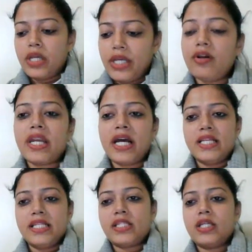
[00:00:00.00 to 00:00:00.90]
your
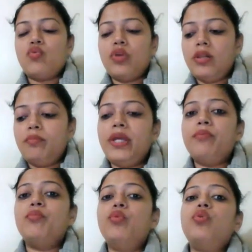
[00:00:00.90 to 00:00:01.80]
answer will be
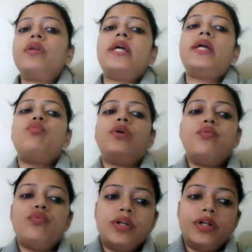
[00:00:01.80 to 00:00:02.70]
more than
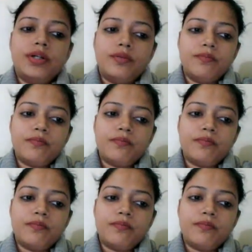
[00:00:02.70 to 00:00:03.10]
one word.